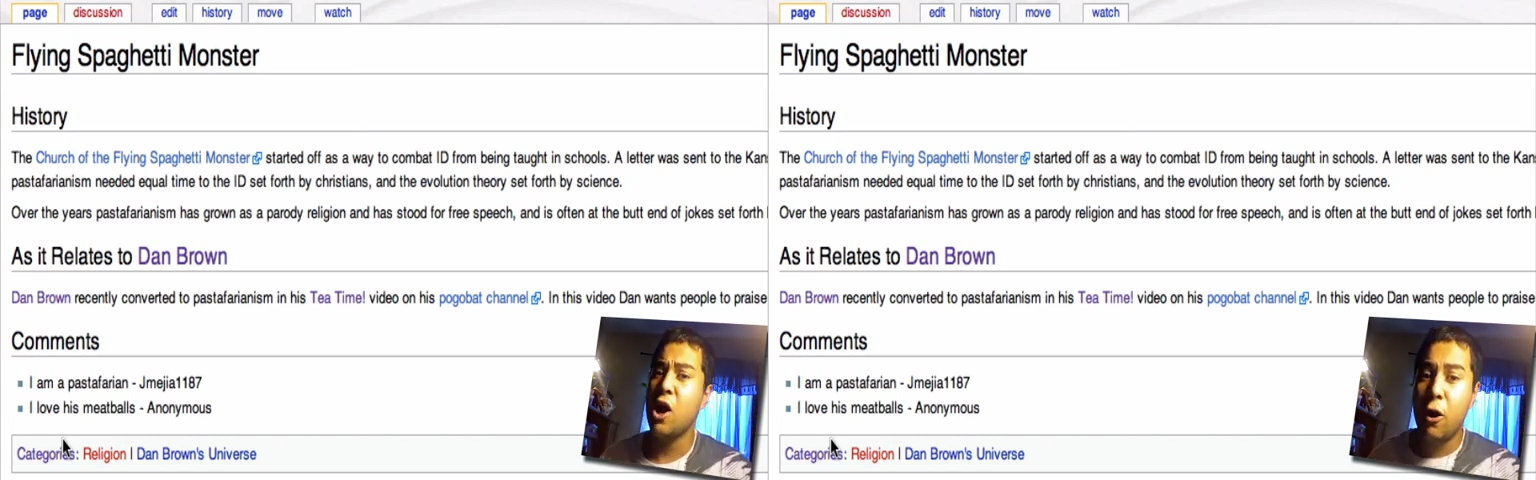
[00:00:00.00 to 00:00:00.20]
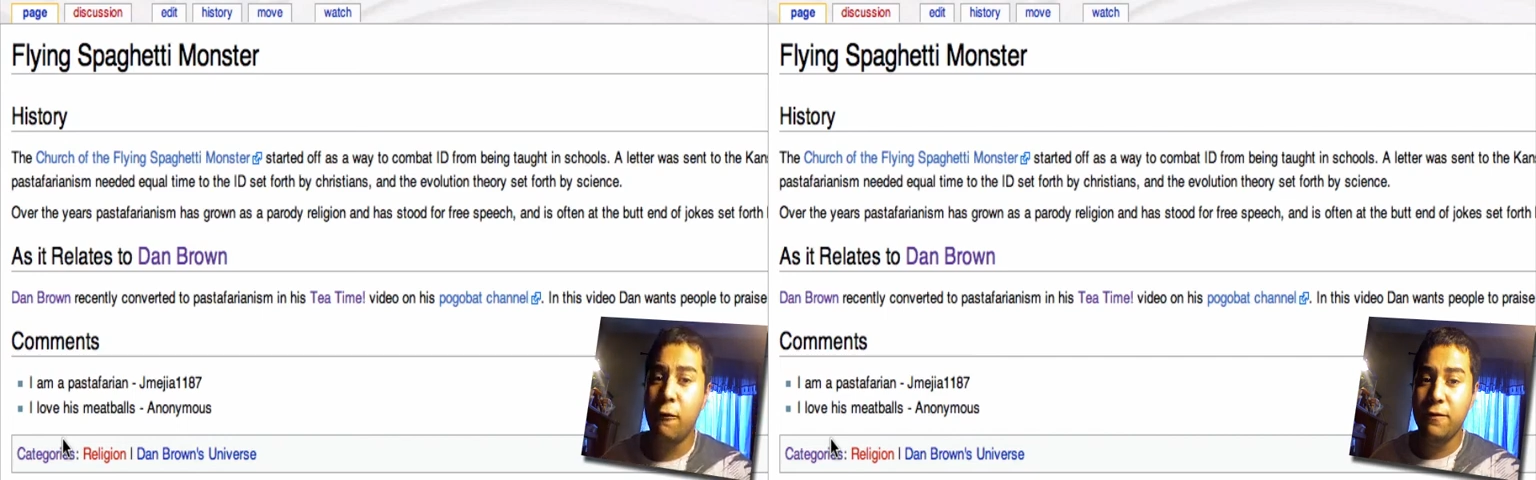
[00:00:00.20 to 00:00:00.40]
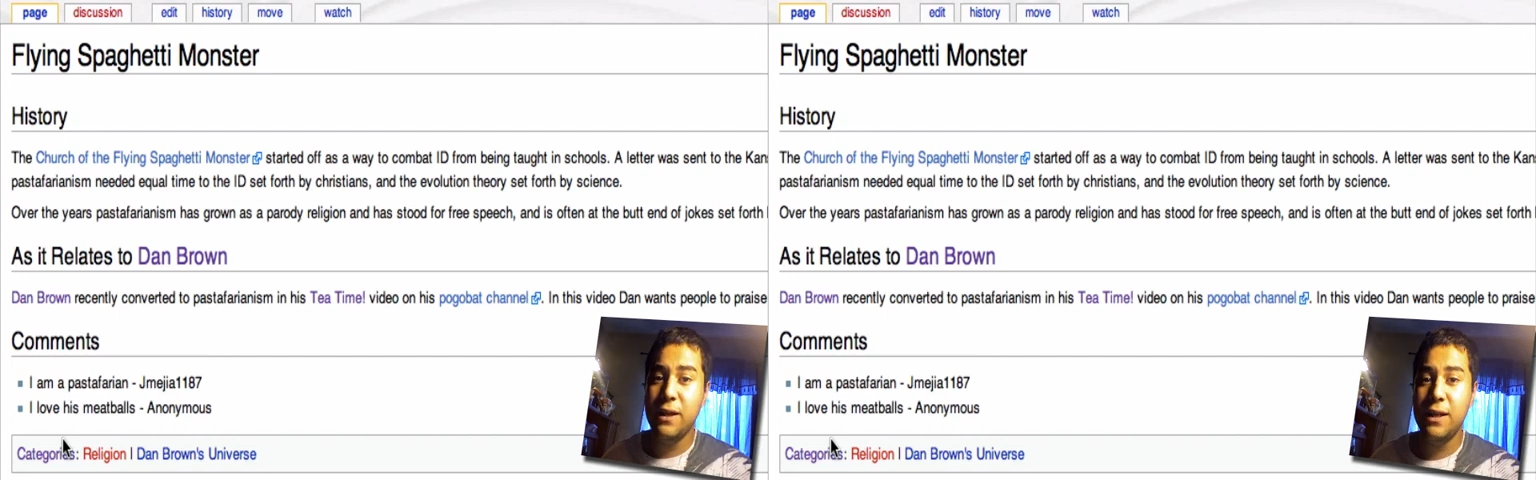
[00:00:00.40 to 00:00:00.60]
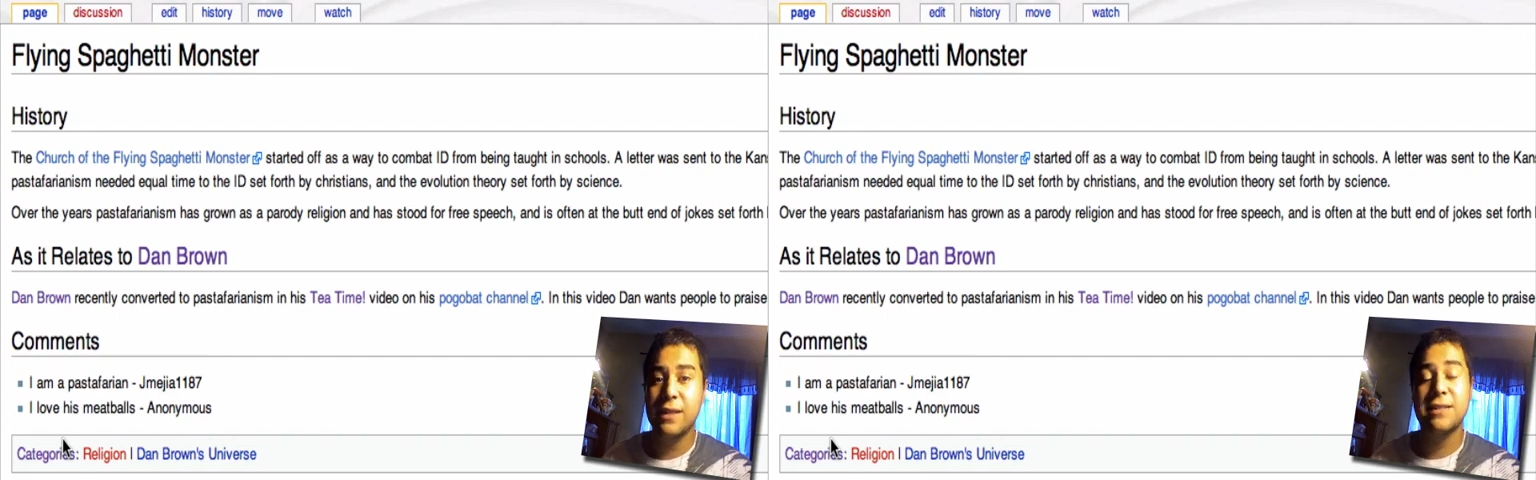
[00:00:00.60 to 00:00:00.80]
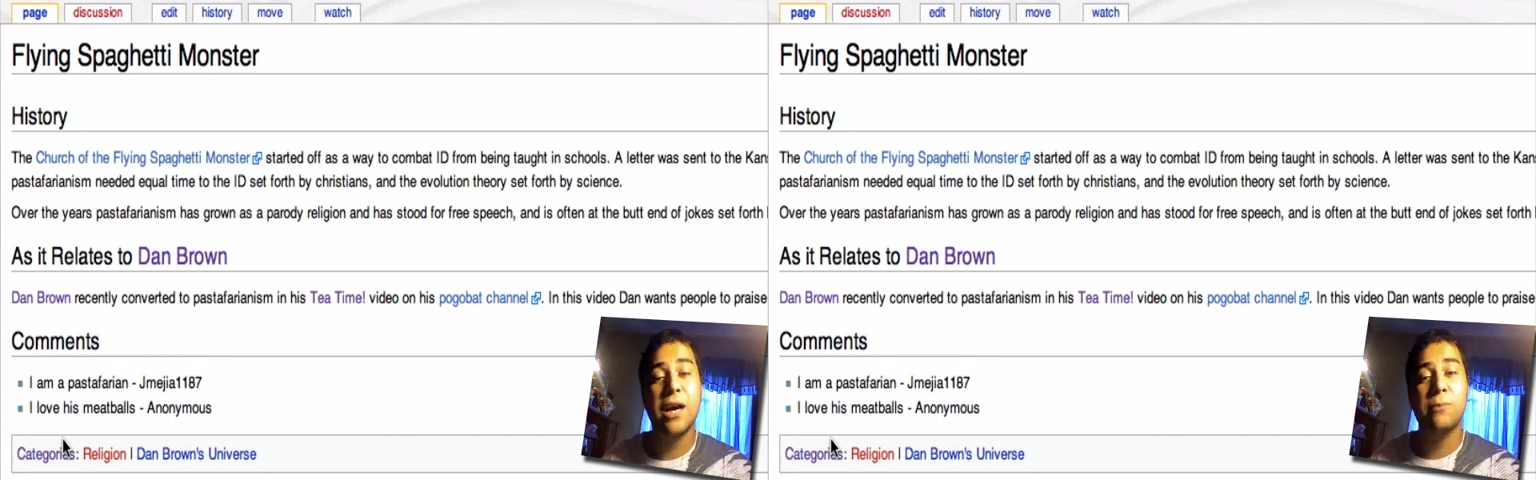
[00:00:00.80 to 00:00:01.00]
Hopefully
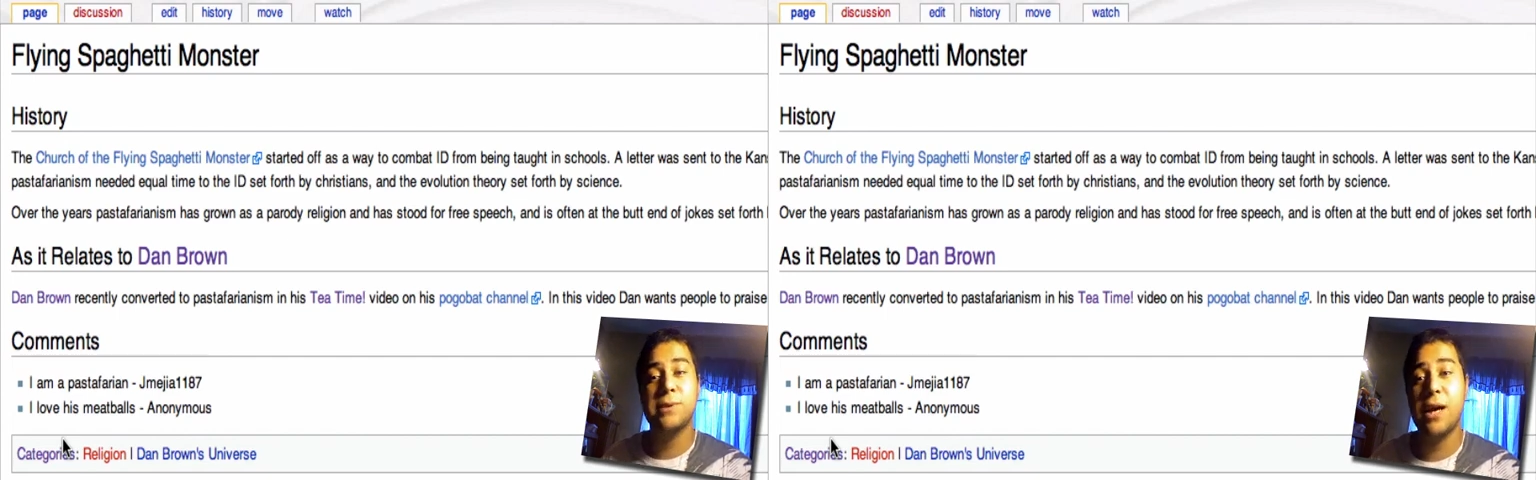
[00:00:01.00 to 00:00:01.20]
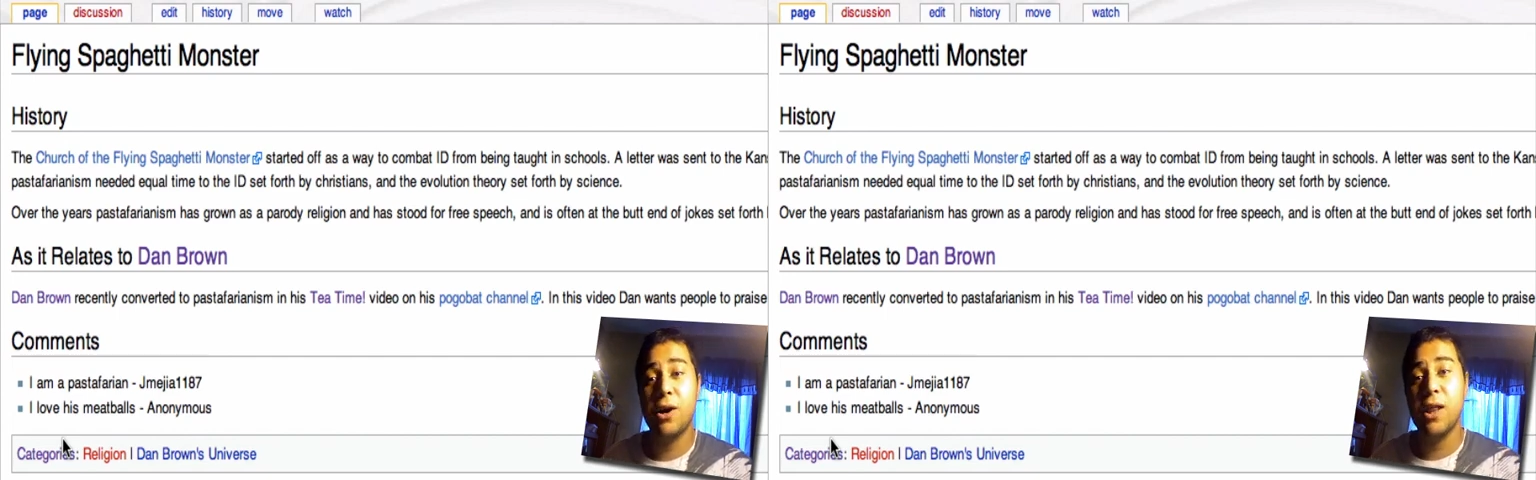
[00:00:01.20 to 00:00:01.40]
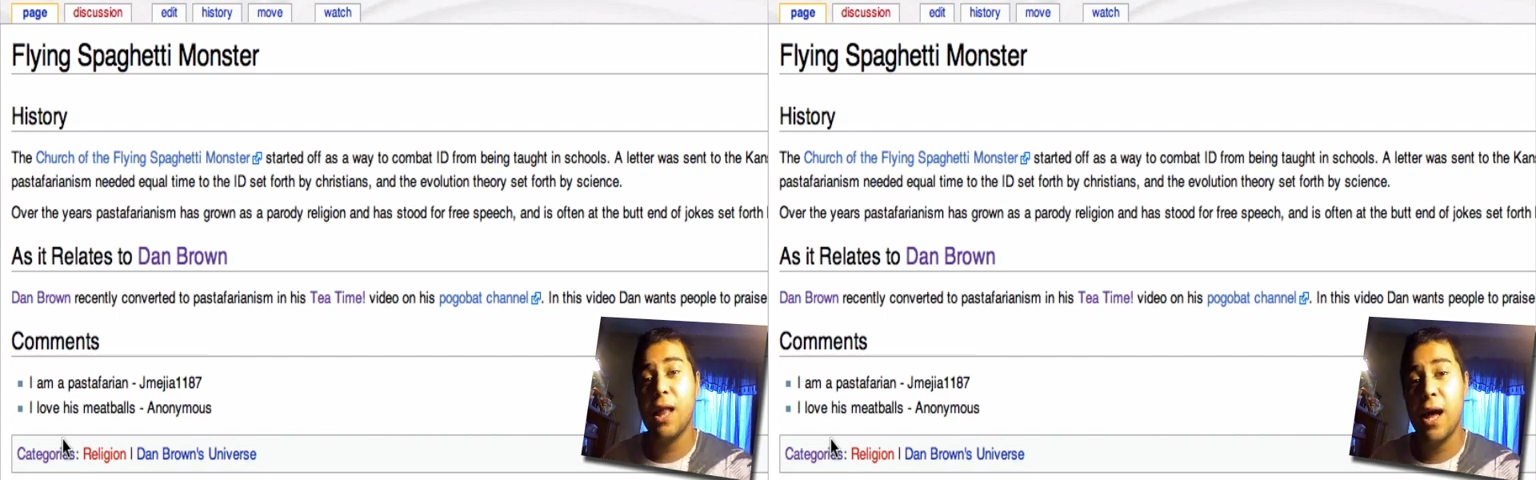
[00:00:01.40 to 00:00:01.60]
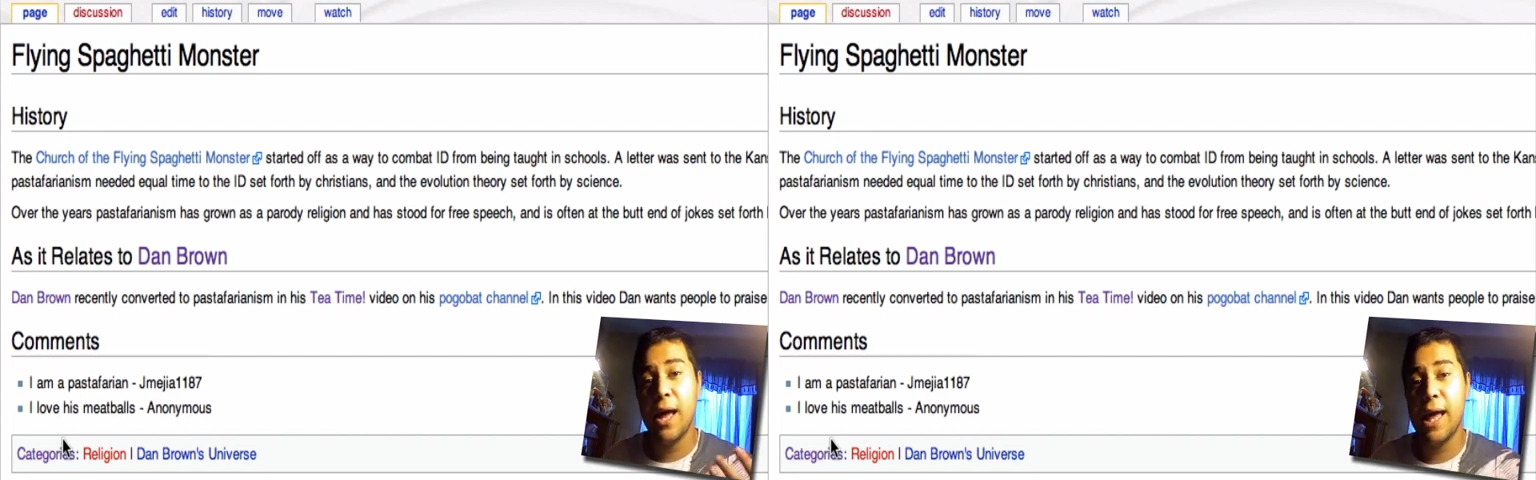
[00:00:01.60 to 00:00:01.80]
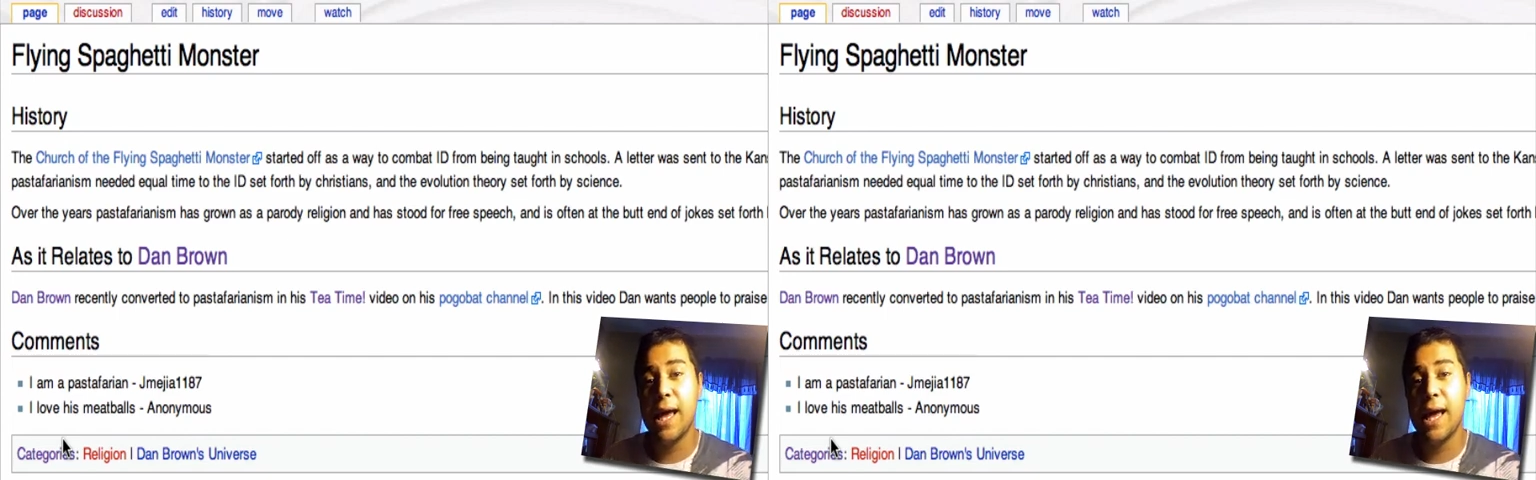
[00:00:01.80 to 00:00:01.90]
this helps out a lot,